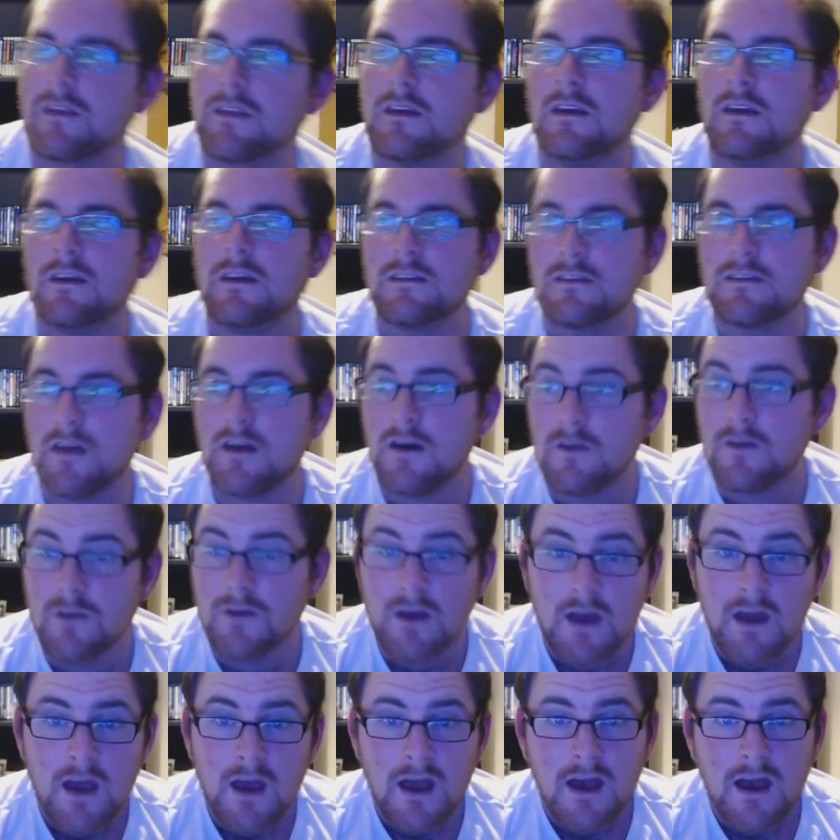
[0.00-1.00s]
So,
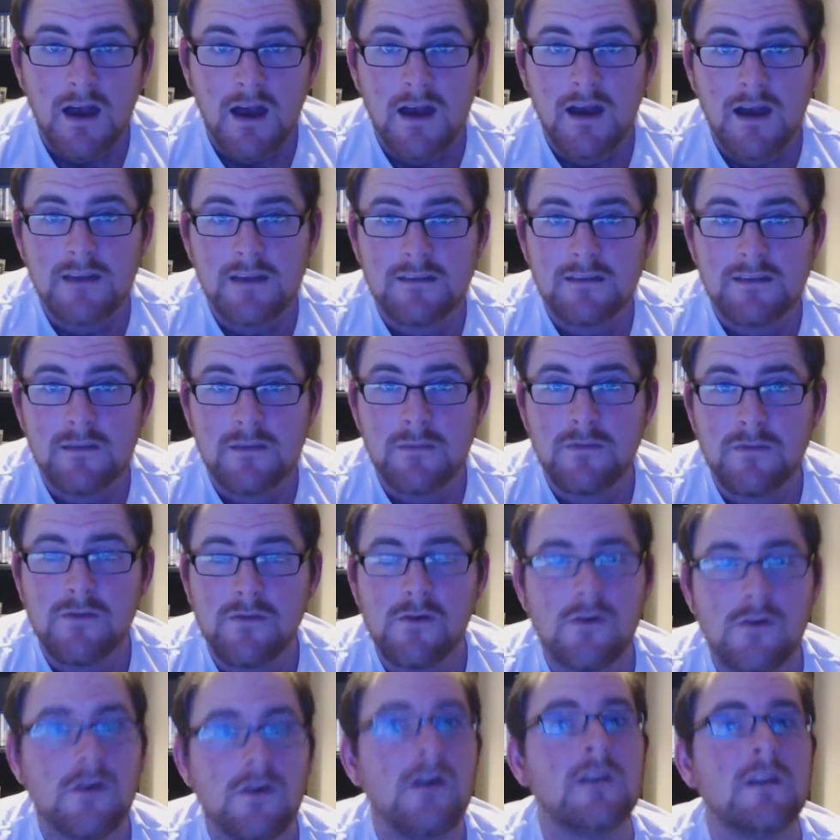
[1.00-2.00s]
as I said
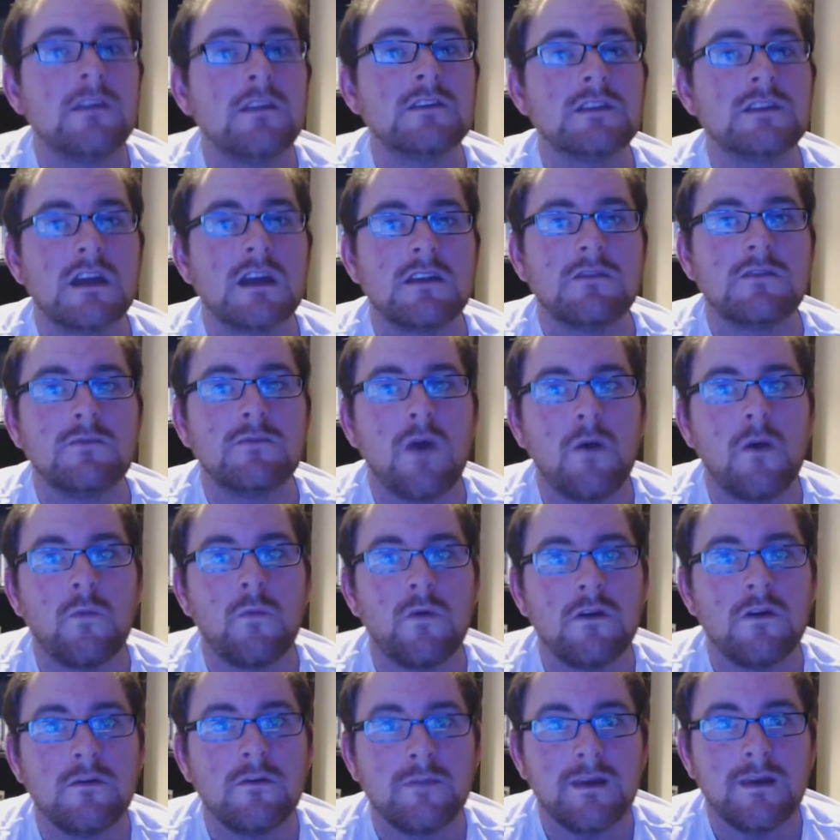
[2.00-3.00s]
before, the channel
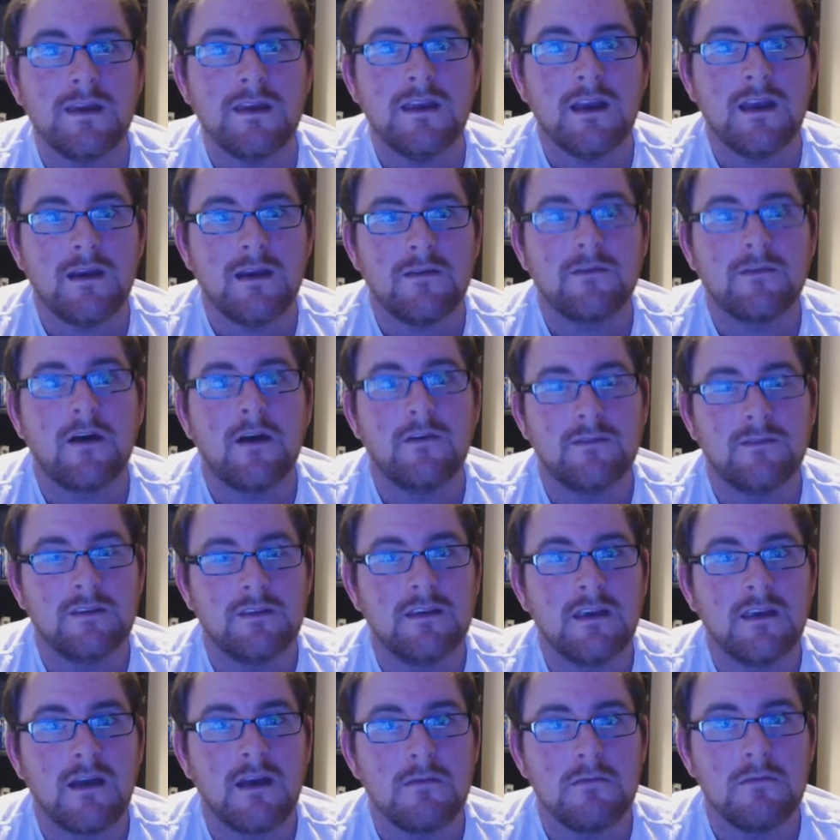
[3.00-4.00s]
will be
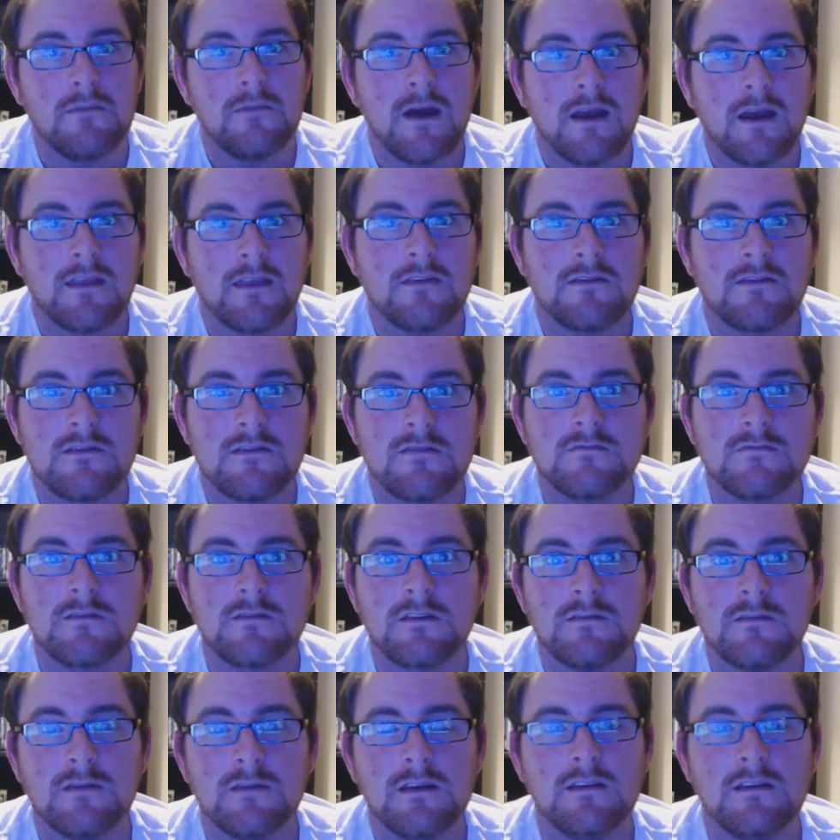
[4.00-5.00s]
obviously coming back. There's still
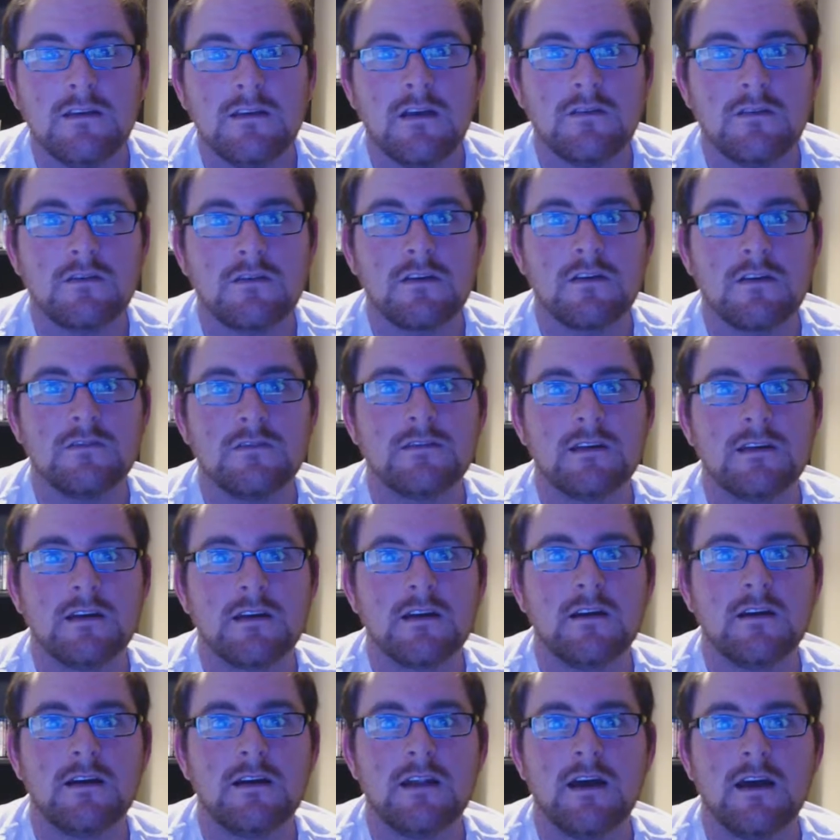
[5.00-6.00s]
going to be loads of content
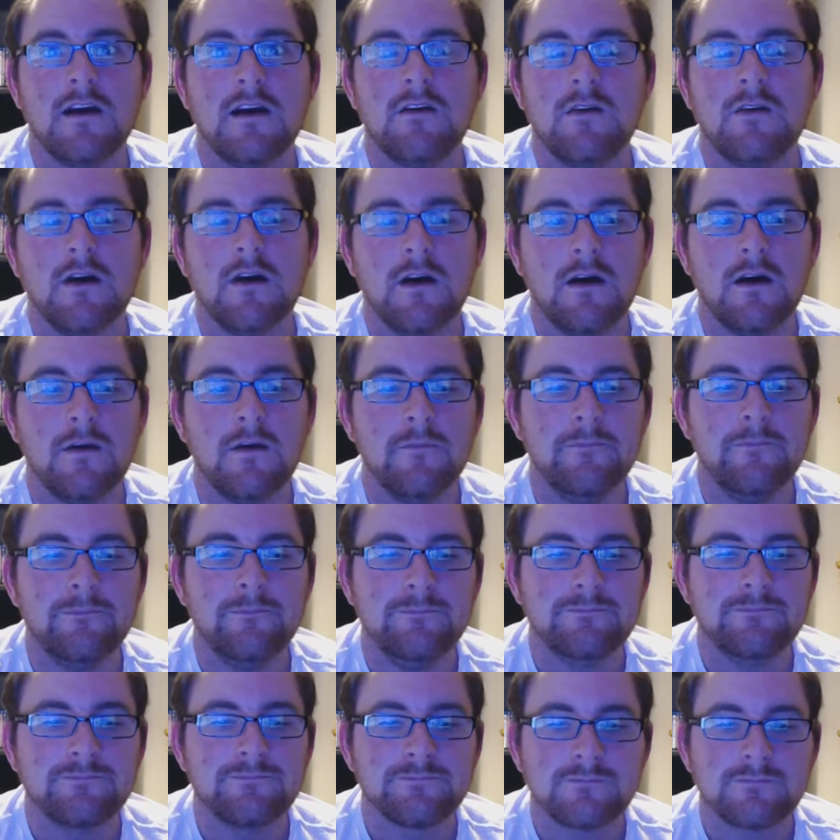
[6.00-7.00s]
going out. Um,
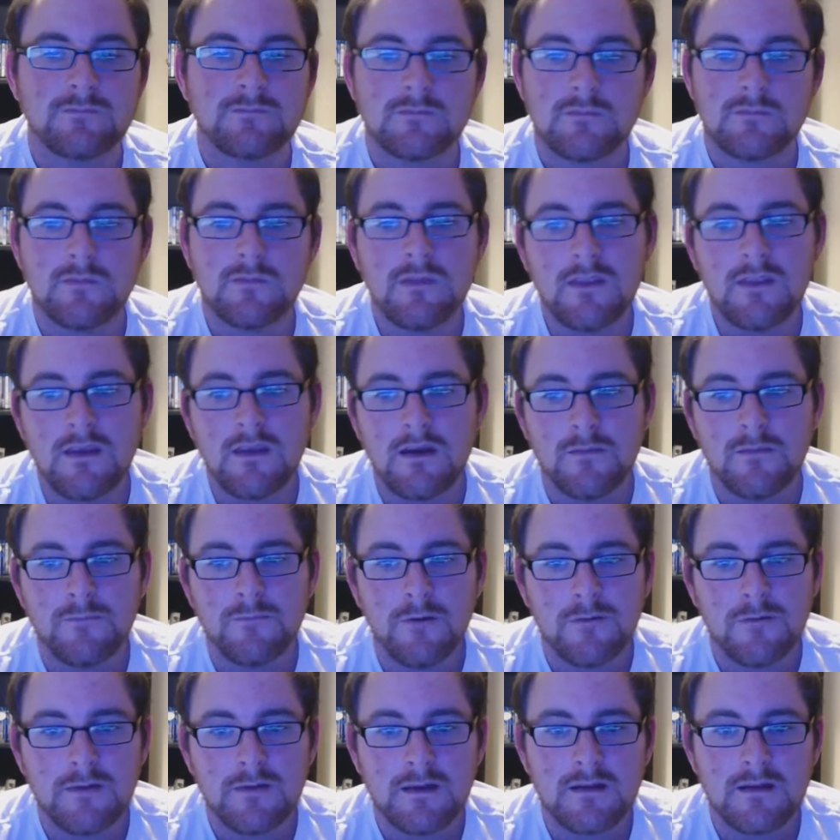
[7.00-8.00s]
I'm
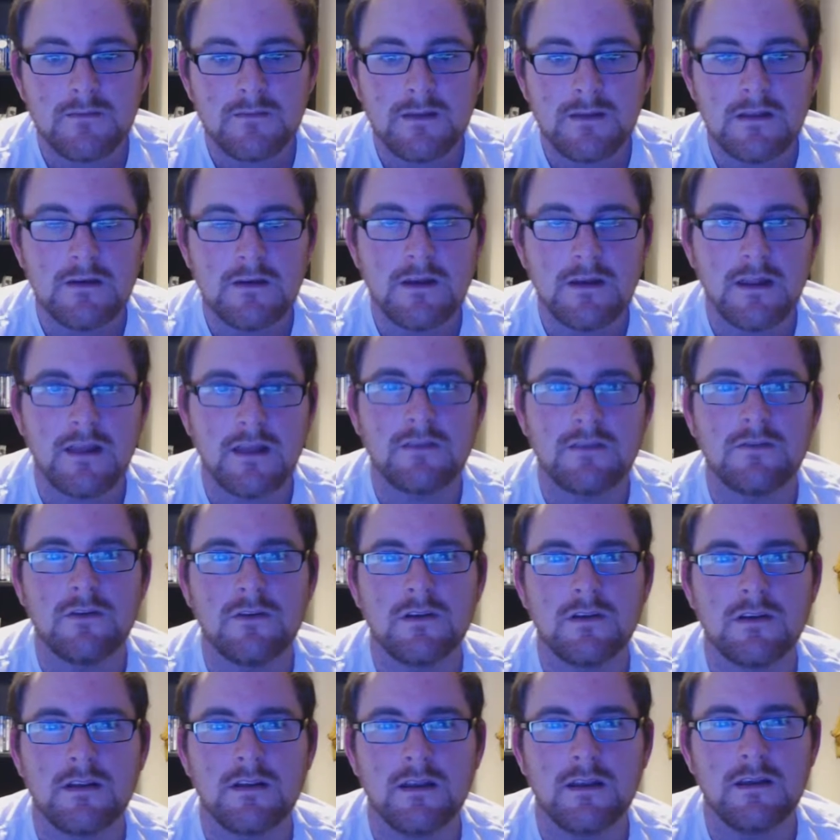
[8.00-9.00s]
probably going to be looking at
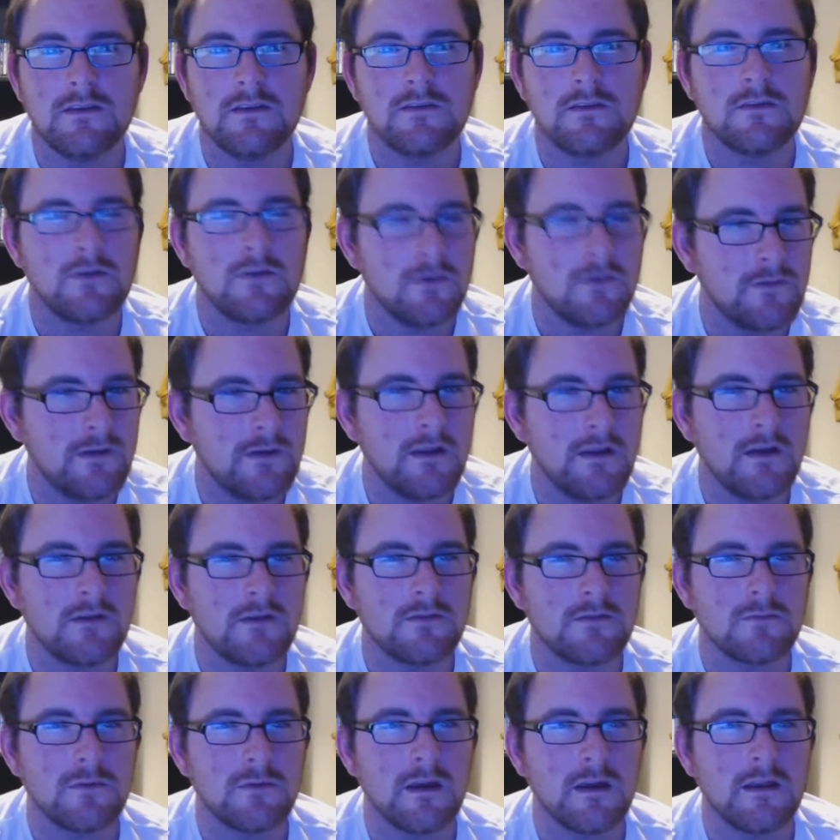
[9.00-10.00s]
doing at least two videos
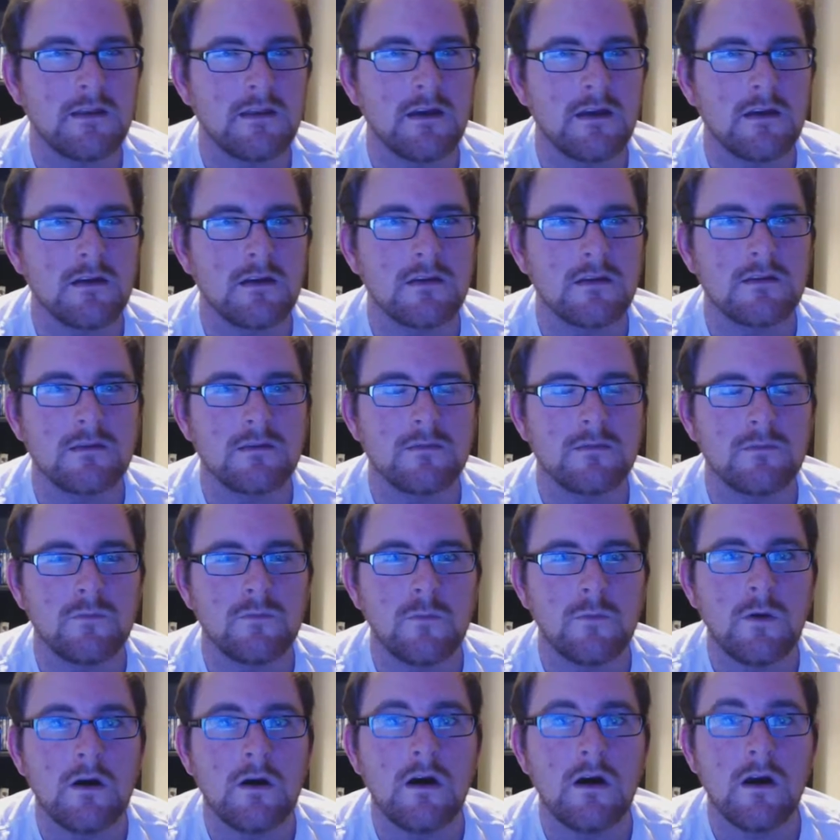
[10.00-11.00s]
a week now because
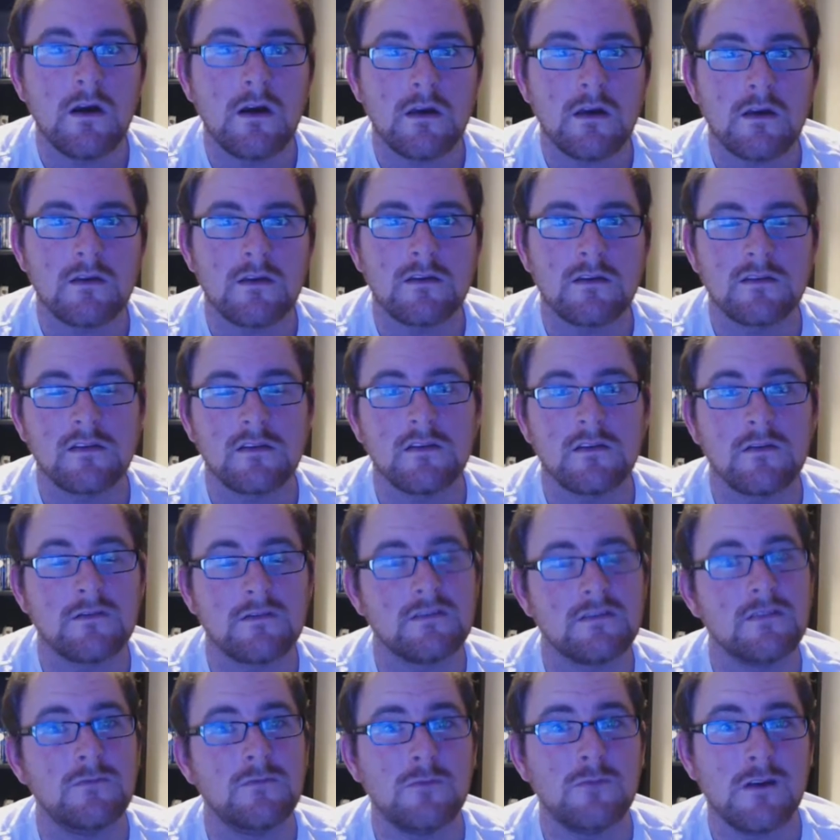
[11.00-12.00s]
work. So
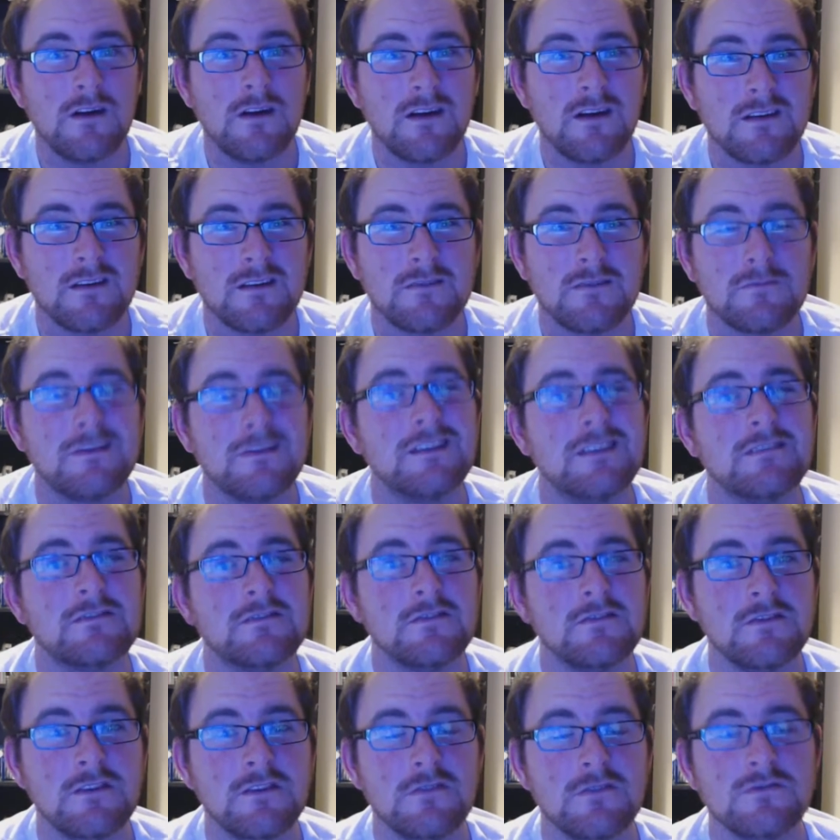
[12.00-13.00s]
obviously work as well as
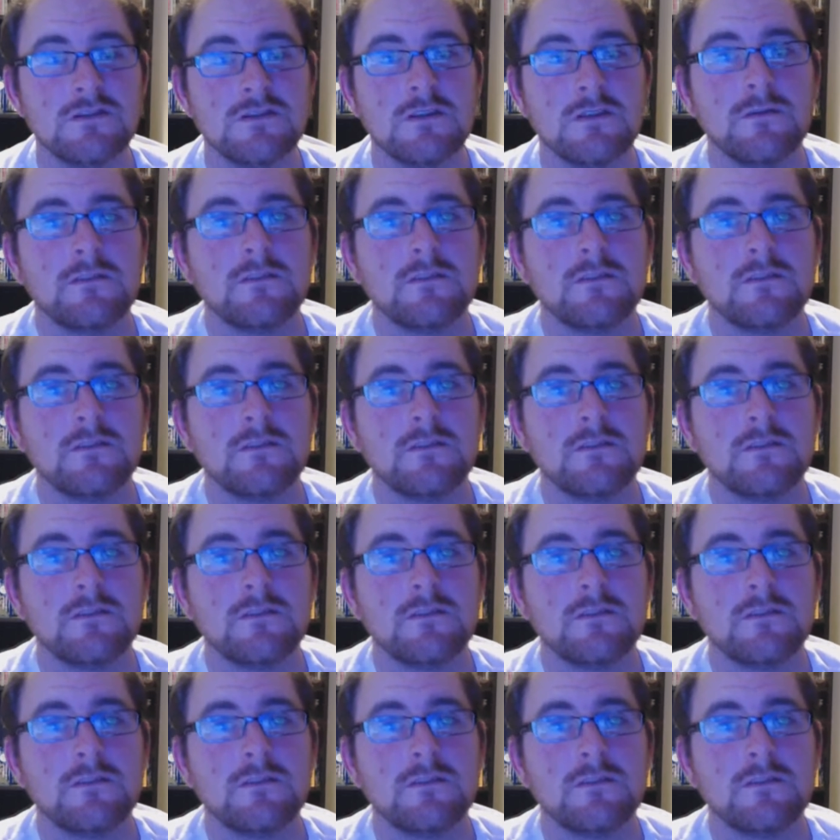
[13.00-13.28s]
do YouTube.